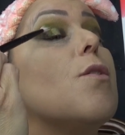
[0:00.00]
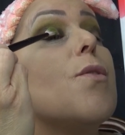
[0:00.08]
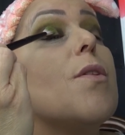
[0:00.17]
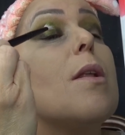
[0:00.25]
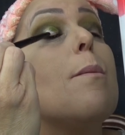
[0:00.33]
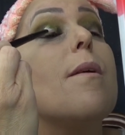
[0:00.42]
It's
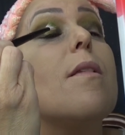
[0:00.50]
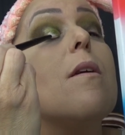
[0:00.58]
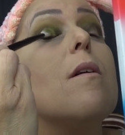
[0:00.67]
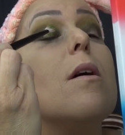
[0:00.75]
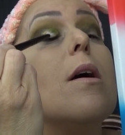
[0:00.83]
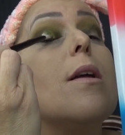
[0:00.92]
not a big
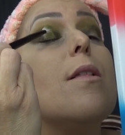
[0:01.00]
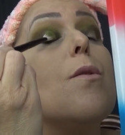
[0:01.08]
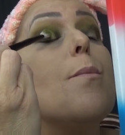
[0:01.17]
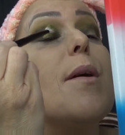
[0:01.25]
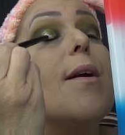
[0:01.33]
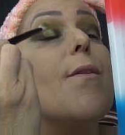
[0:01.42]
deal. I do
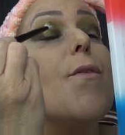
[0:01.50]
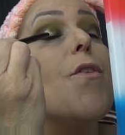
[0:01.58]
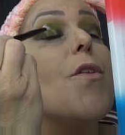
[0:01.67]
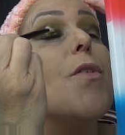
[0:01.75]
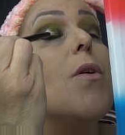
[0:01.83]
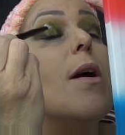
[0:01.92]
my
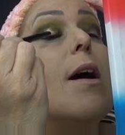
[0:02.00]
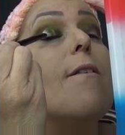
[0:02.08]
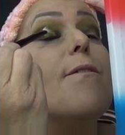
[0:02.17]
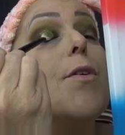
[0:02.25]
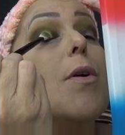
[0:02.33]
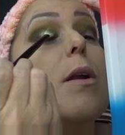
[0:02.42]
concealer
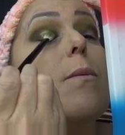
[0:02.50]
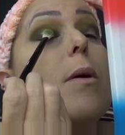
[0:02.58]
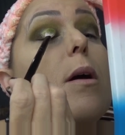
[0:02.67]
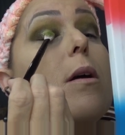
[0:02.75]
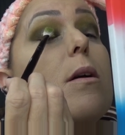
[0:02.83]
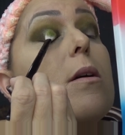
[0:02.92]
after anyway.